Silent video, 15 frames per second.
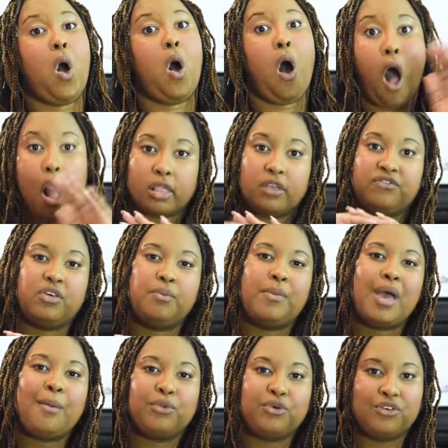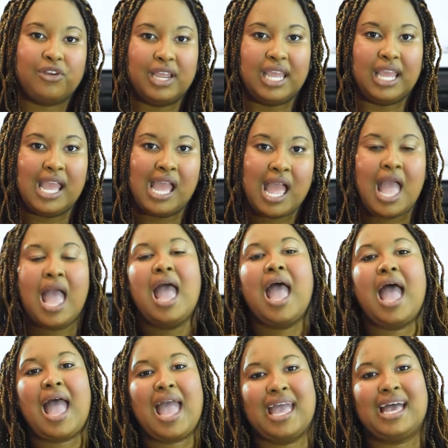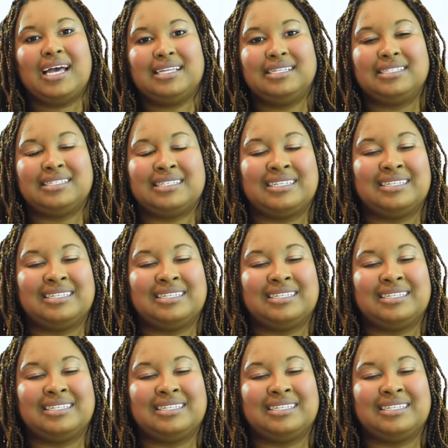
all of the memory and